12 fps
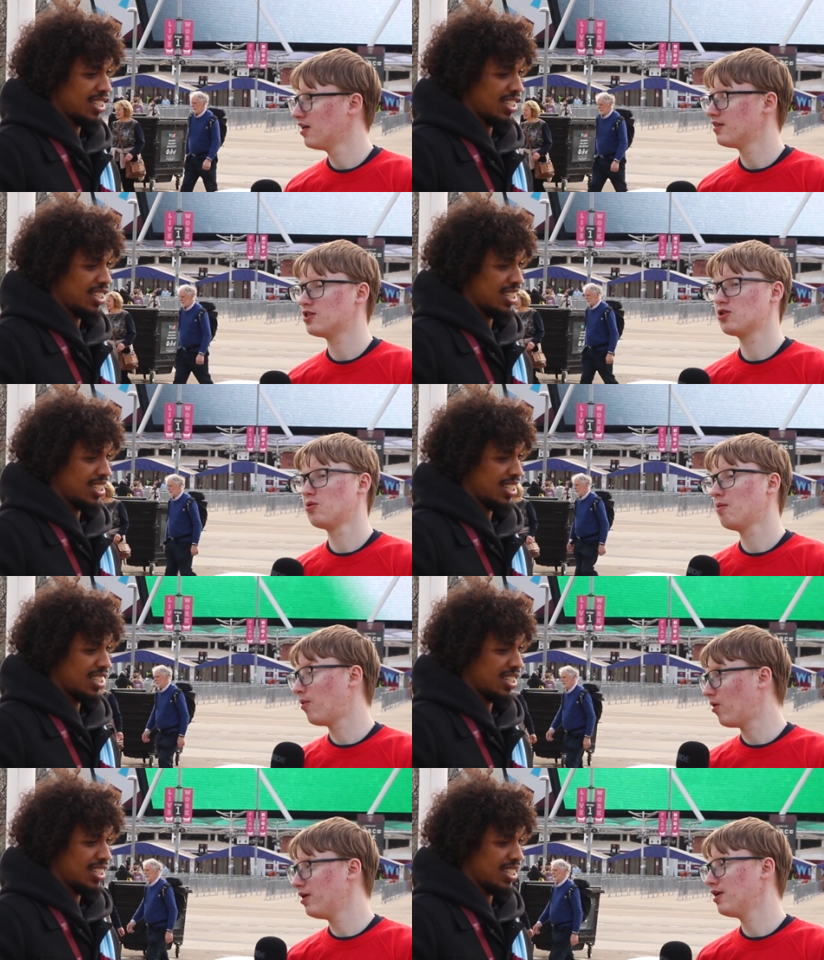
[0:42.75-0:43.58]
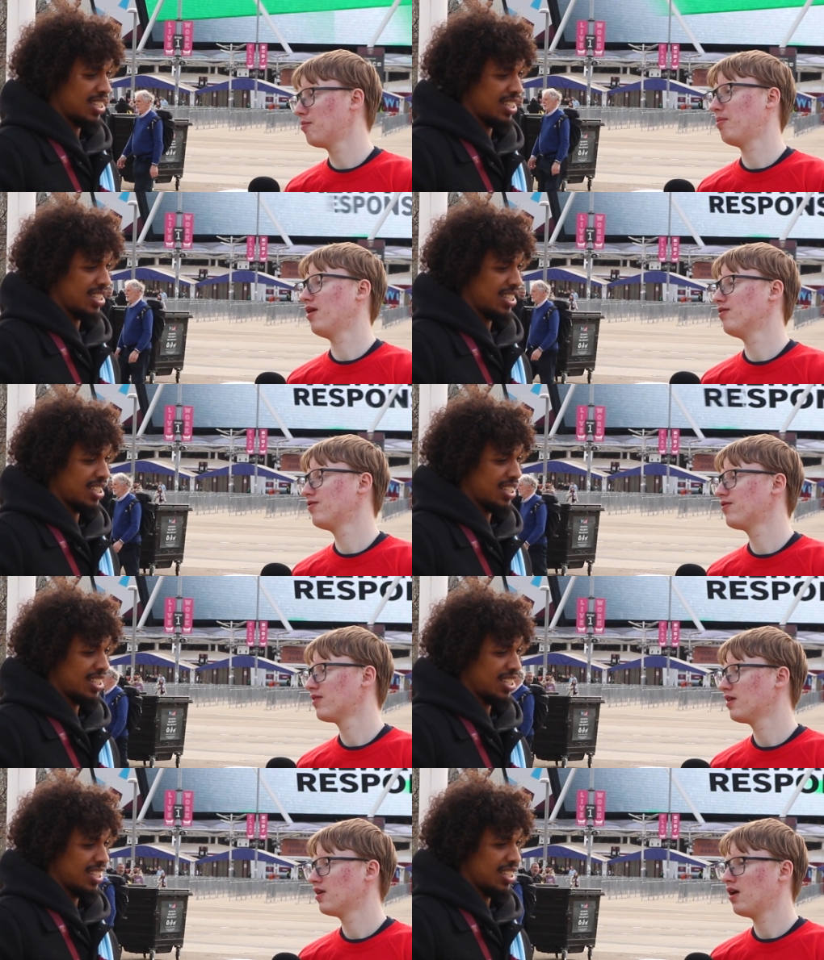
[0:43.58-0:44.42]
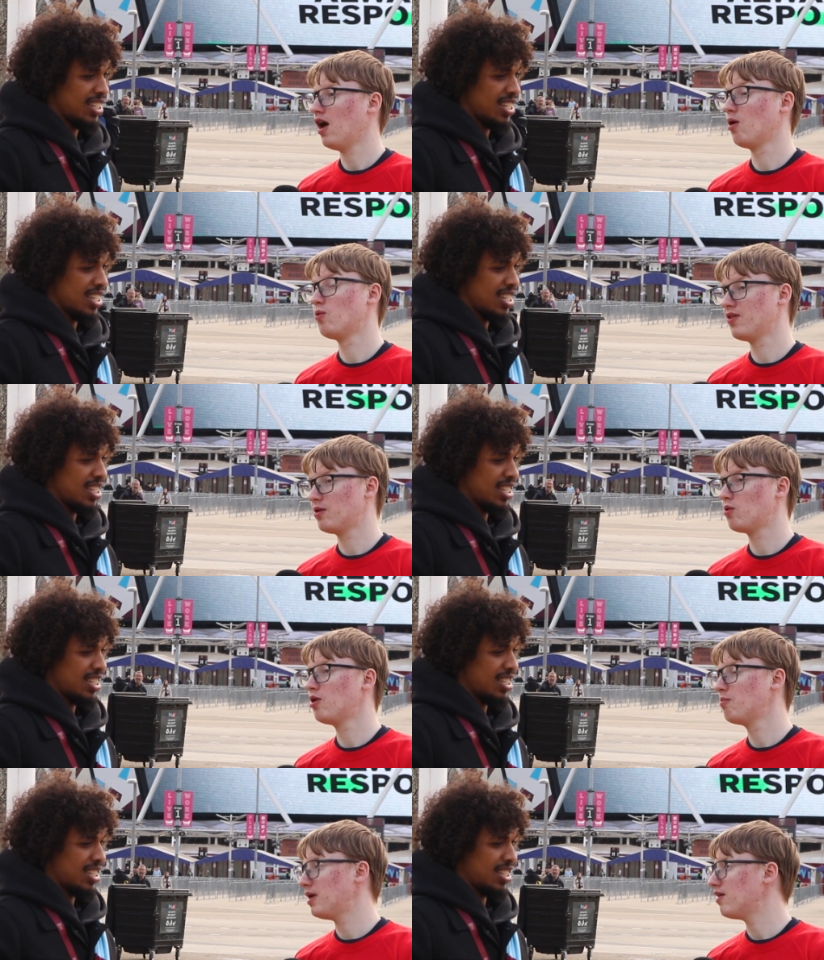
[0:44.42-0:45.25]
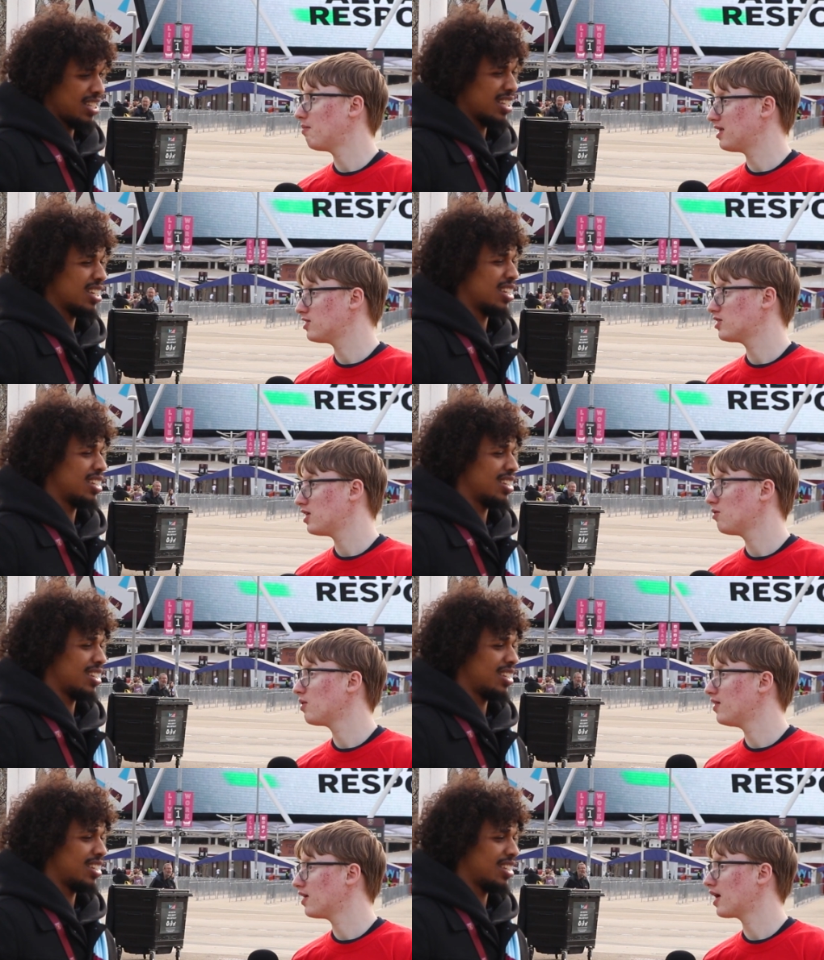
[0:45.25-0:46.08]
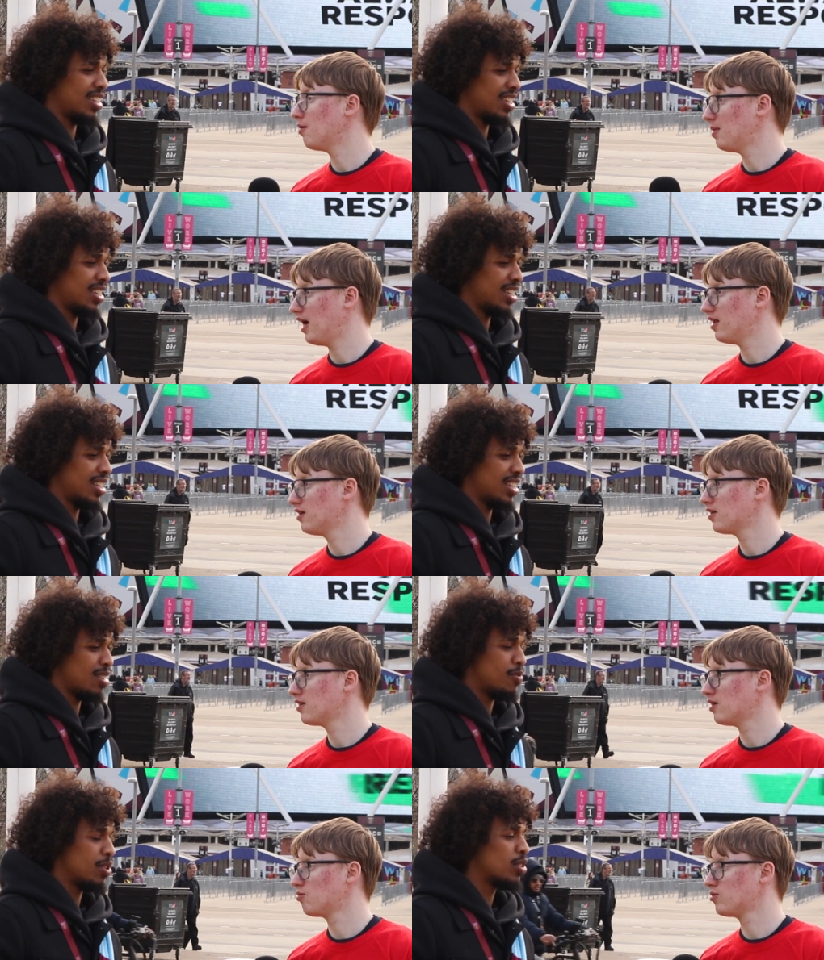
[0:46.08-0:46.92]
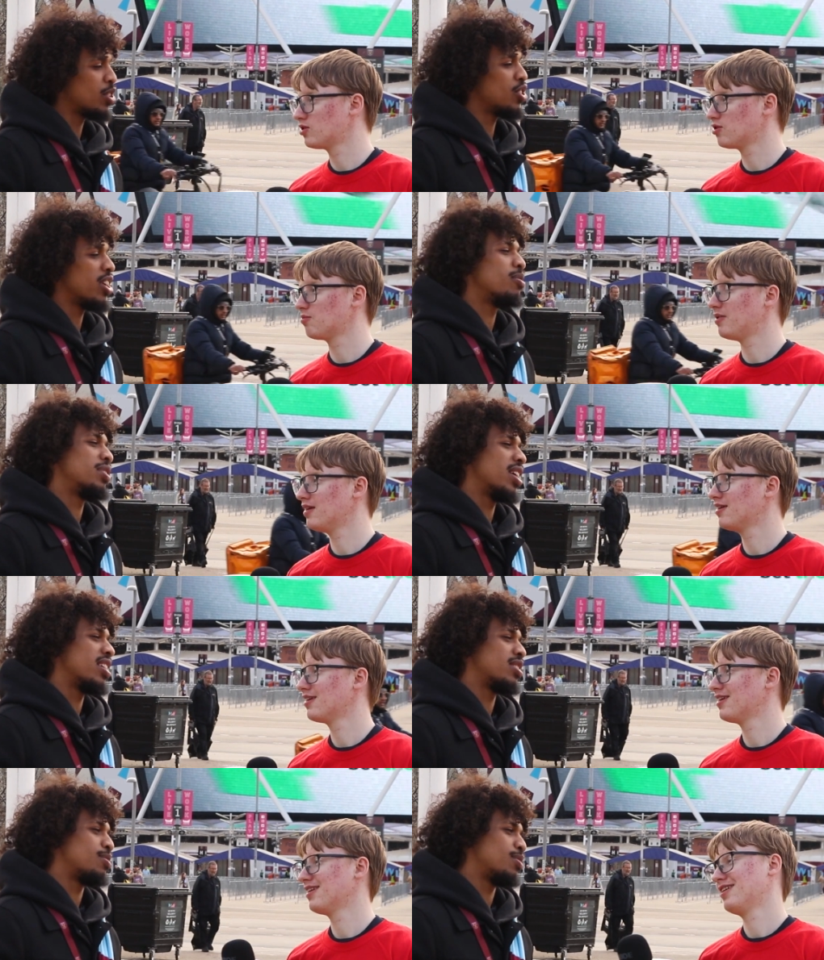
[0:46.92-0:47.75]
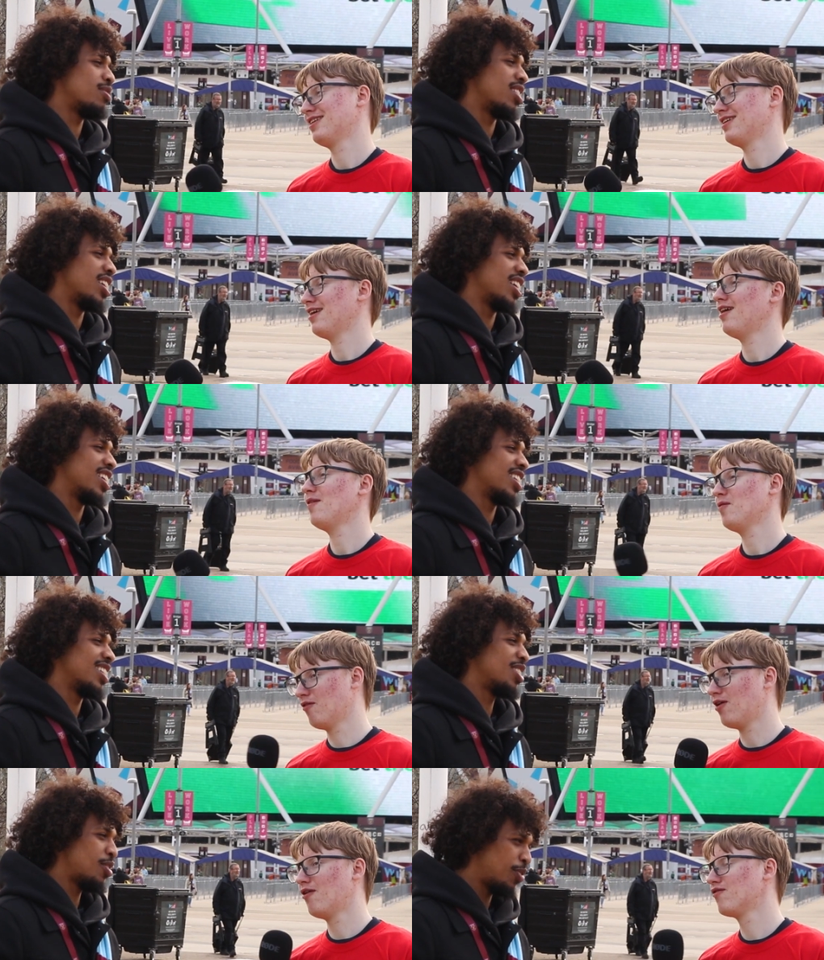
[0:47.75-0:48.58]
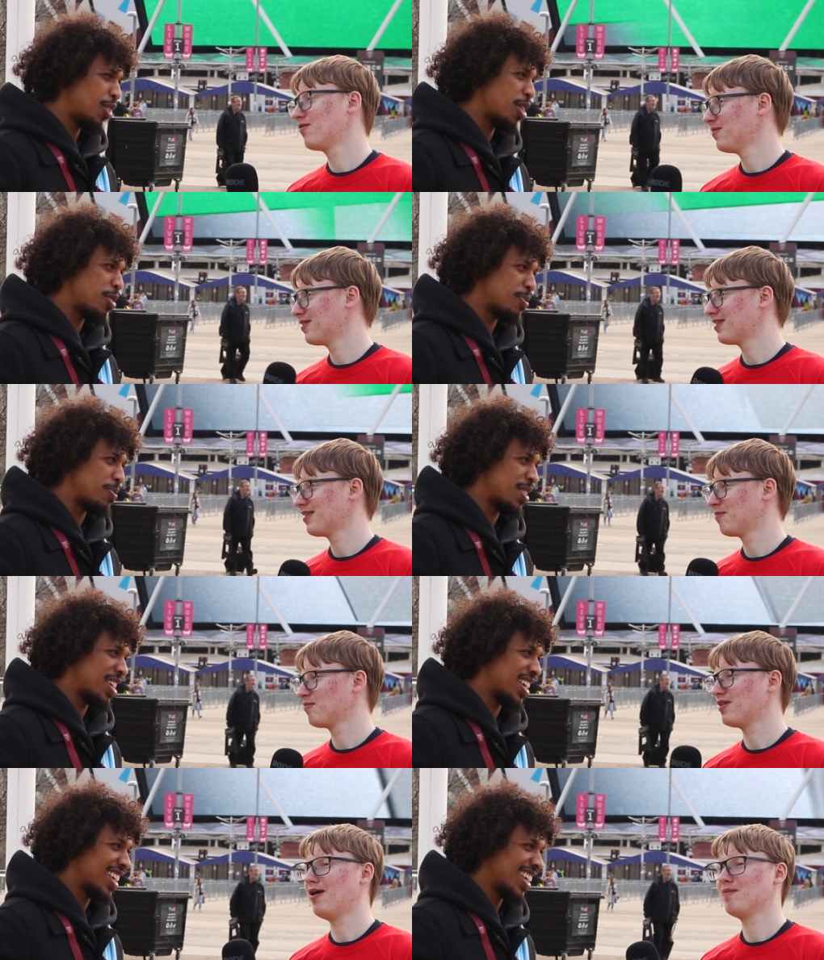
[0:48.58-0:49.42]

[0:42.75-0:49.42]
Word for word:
Speaker 1: They're still a point above uh, well, there will be if Manchester City win their game in hand. I mean, there will still be. be nice to me right now. I'm, Are you flirting with me?